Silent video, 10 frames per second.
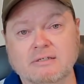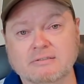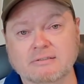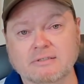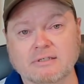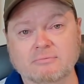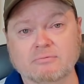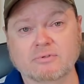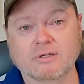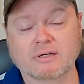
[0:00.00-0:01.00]
to get
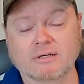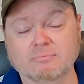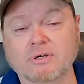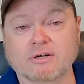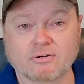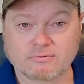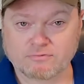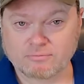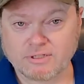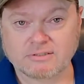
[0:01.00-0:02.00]
better
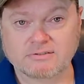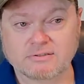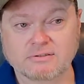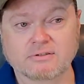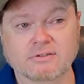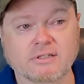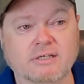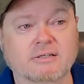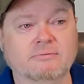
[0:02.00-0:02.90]
information on that.